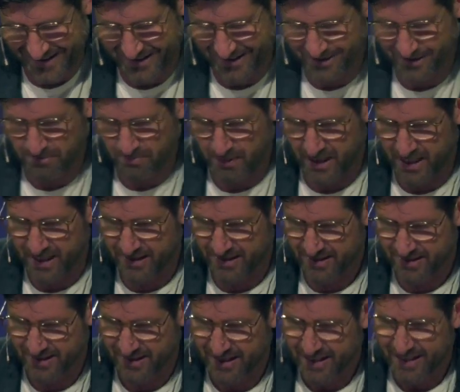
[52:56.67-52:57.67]

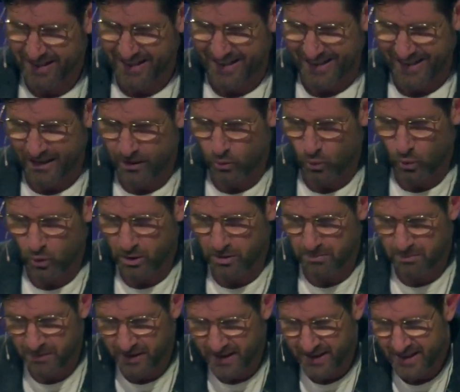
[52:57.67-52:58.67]
space, it
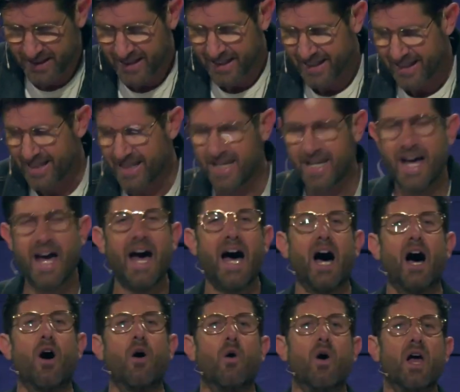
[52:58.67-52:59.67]
would be
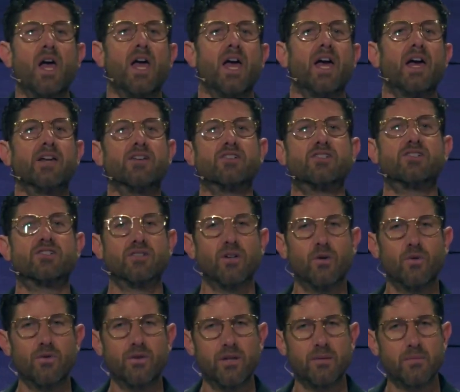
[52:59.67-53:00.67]
now, and
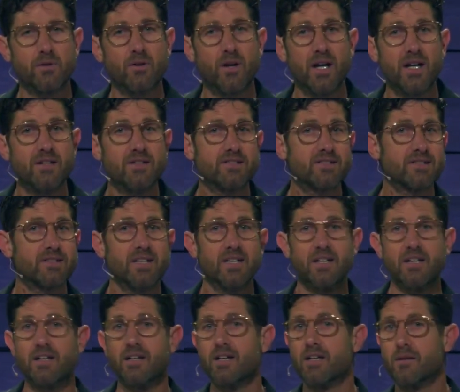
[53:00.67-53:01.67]
show them grace
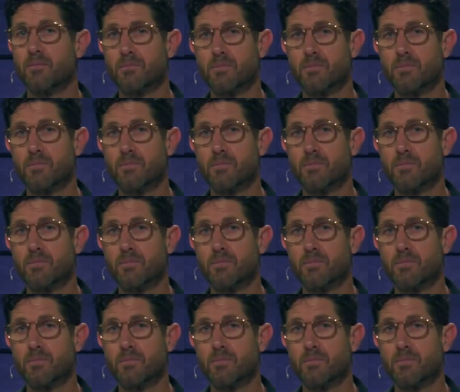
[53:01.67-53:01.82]
and